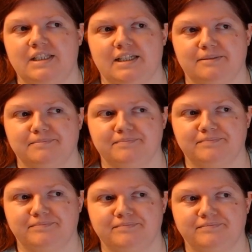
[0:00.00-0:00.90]
yeah,
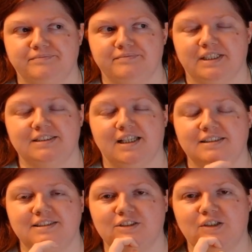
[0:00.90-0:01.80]
I, I
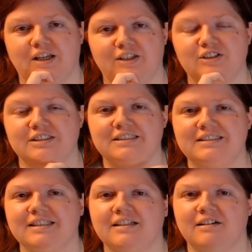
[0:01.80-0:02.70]
still don't know how they're gonna
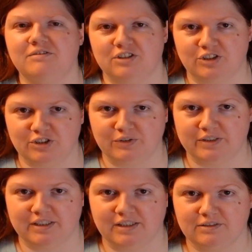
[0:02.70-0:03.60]
link the governor to
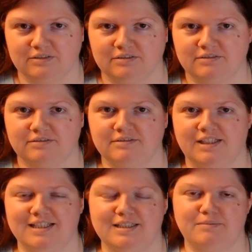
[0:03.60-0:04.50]
it though.
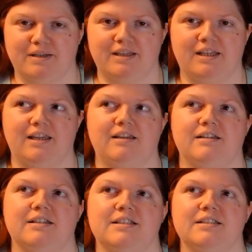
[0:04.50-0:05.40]
That's my thing
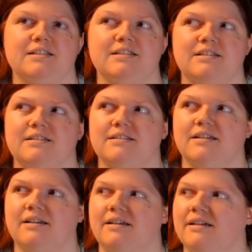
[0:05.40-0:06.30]
because
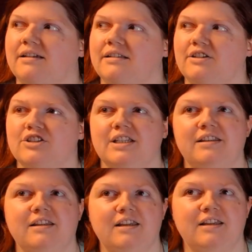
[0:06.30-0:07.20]
there's
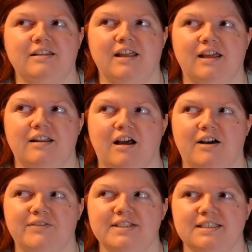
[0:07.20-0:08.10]
nothing that
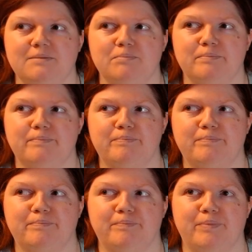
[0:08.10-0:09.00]
obviously
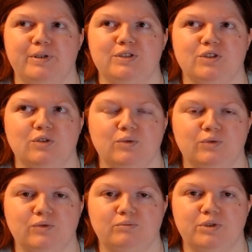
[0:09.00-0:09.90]
puts
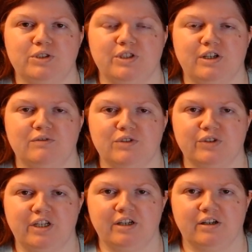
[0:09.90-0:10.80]
the puts the governor
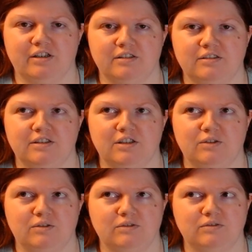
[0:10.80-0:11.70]
there. You
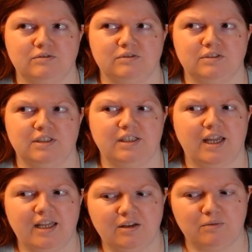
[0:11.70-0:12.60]
know, in
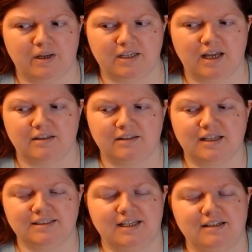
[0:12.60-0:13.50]
any way. Not not